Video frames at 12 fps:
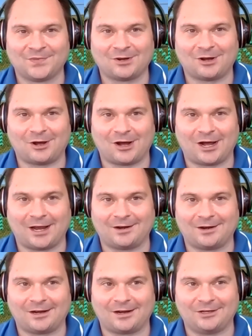On
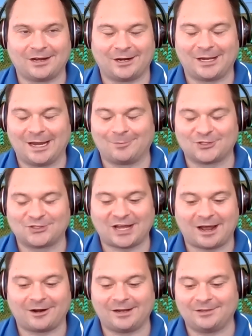uh, you got a game on
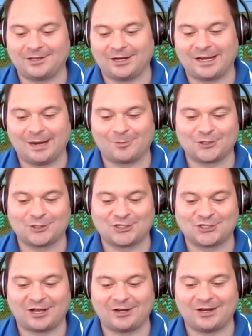Saturday and then a game on
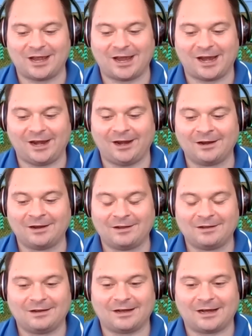Sunday
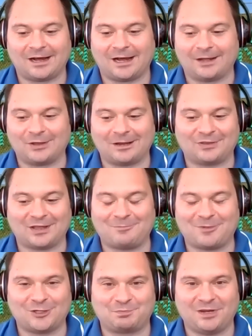uh, that
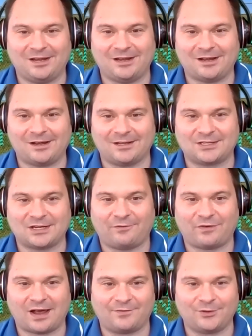that must be uh,
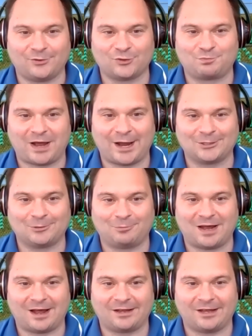tough having those back to
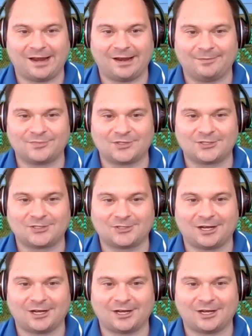back games.